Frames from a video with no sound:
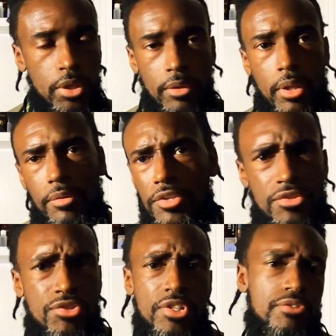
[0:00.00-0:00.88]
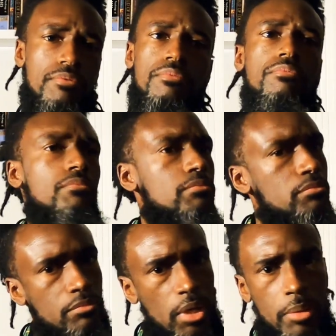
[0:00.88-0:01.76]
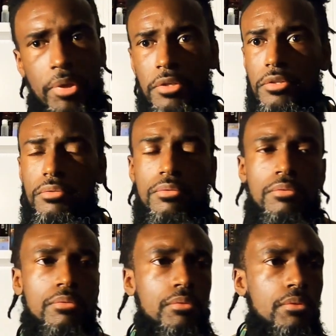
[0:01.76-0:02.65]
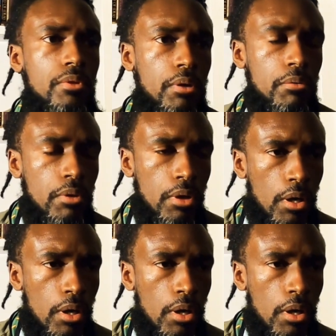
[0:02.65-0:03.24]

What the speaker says: and this is just my opinion, you know,